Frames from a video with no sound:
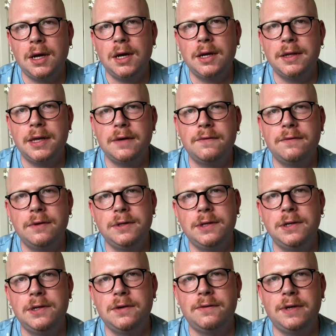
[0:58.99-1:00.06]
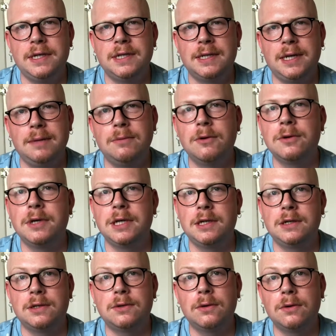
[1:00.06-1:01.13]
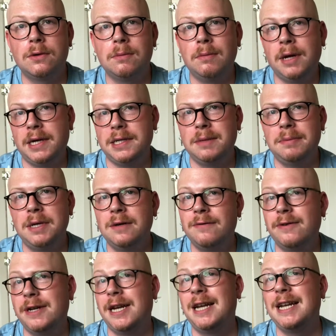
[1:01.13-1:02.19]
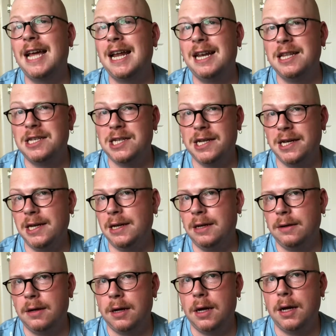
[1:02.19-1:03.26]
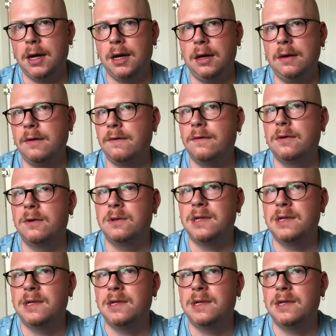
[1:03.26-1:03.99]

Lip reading: that footage of yesterday morning's storm as a bit of an analogy for